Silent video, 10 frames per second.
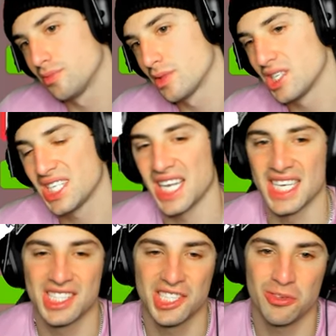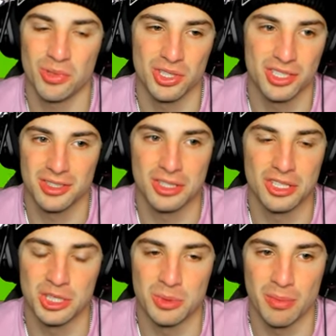But again, Incineroar could
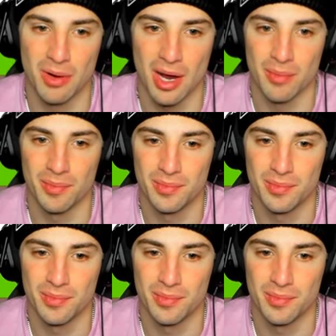just be a problem.